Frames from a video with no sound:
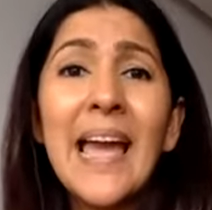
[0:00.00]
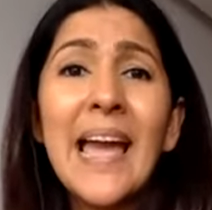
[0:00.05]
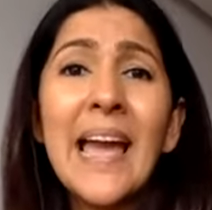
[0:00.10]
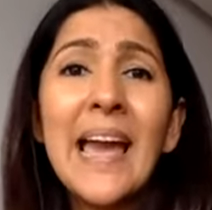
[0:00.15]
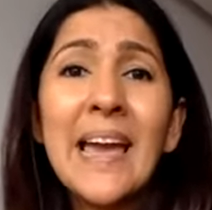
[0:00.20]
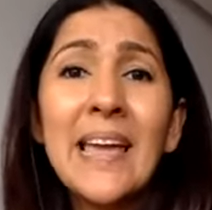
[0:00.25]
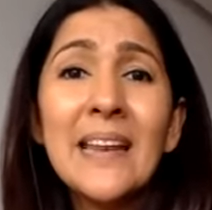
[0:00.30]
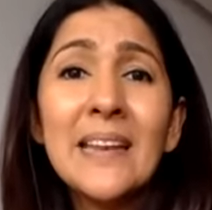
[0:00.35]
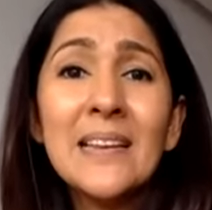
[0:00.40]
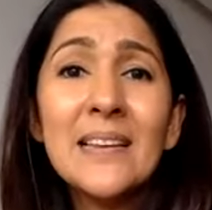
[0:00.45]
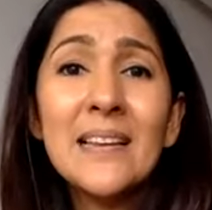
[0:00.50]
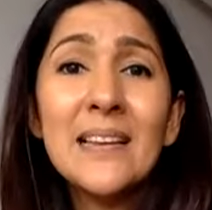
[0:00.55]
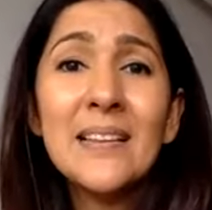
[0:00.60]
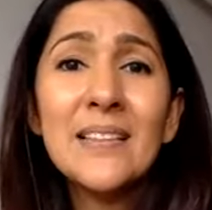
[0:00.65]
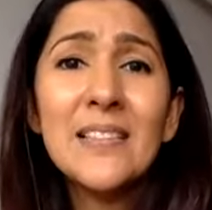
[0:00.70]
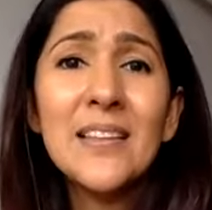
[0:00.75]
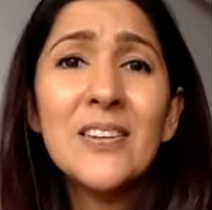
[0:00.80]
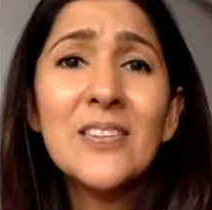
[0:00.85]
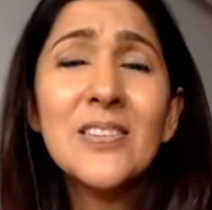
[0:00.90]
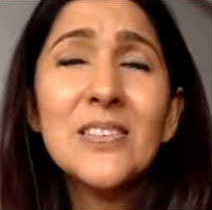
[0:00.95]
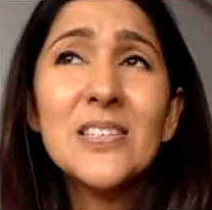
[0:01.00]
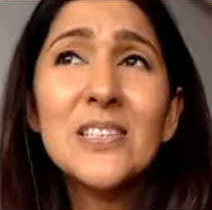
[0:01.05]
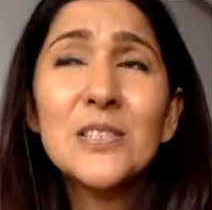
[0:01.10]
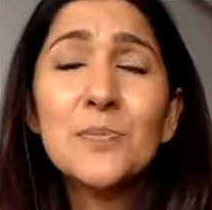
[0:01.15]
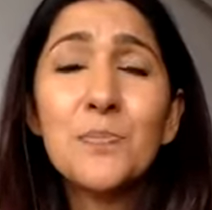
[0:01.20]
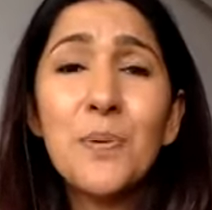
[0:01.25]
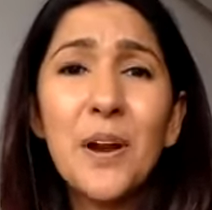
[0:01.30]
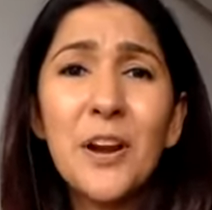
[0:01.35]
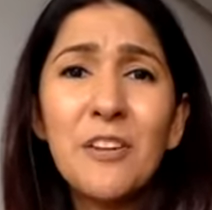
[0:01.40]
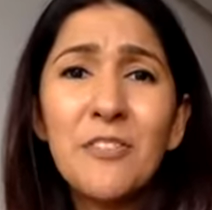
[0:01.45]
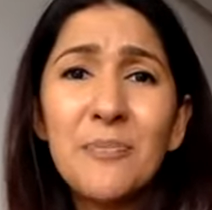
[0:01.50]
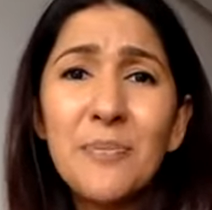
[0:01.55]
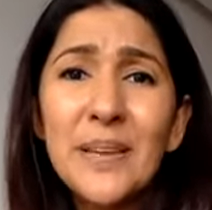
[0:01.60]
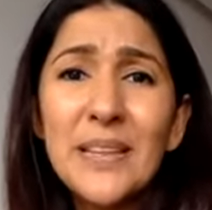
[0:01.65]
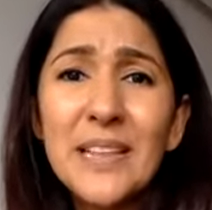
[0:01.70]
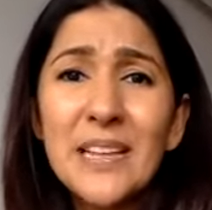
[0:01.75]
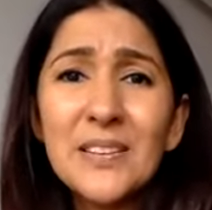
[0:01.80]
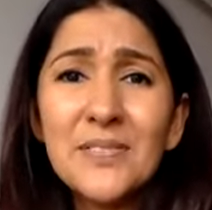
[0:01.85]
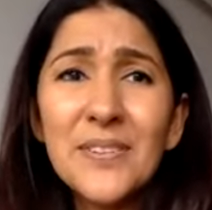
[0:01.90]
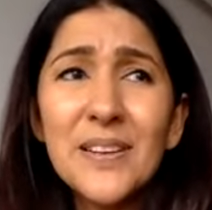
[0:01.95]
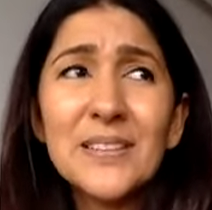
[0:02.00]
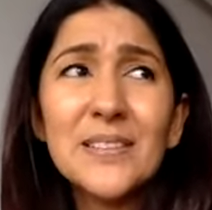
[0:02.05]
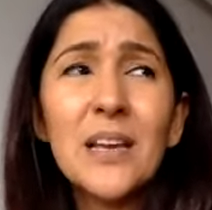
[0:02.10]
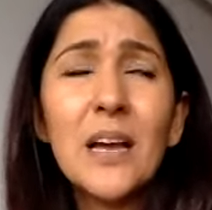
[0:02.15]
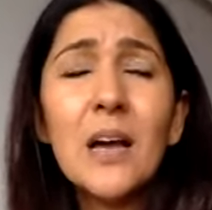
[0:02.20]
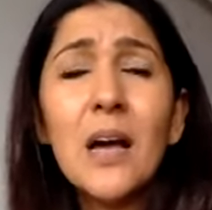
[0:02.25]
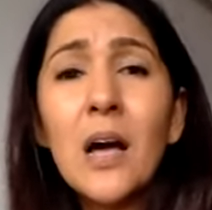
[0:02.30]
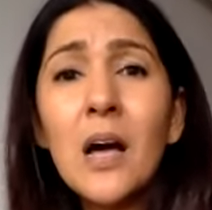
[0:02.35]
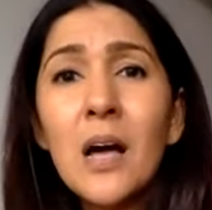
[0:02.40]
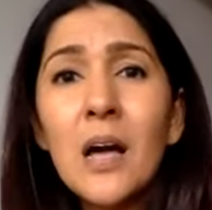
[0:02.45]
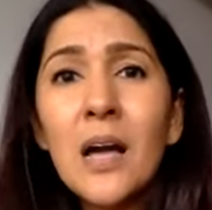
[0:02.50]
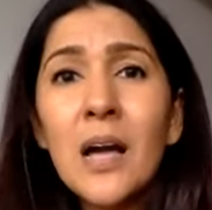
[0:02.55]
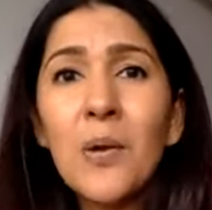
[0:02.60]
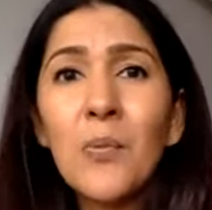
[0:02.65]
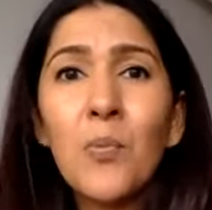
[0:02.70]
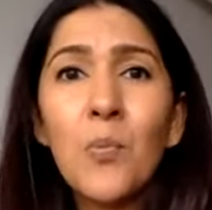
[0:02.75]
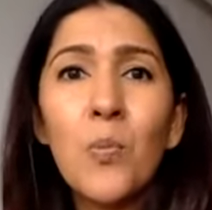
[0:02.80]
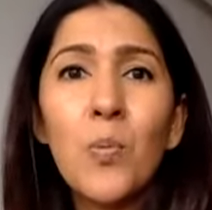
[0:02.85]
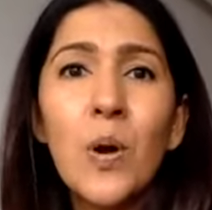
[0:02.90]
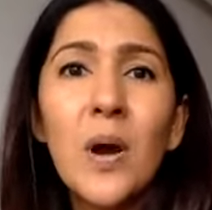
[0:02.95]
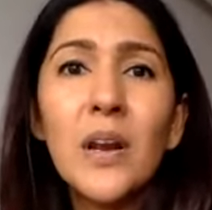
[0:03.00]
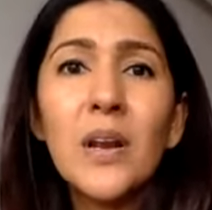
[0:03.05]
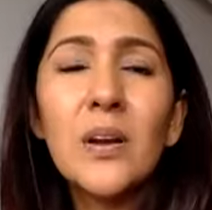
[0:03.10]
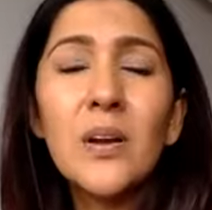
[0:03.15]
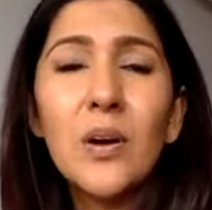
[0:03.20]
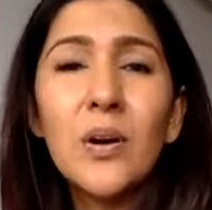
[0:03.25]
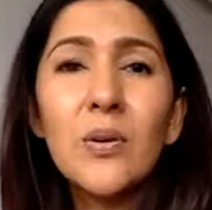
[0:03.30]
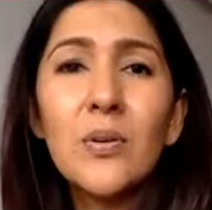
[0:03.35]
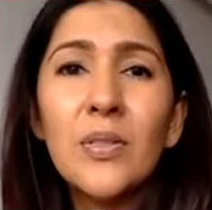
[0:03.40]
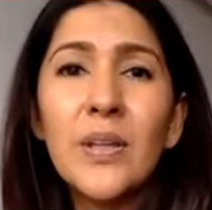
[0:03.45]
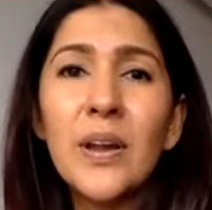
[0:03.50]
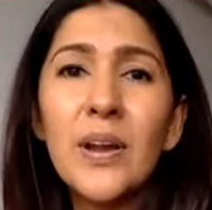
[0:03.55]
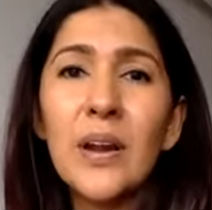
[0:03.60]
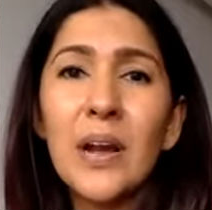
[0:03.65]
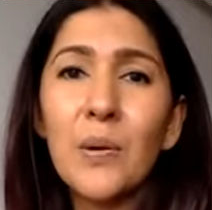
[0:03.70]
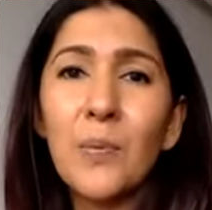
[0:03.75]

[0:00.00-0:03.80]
And there is this part of me that says, I want to go there,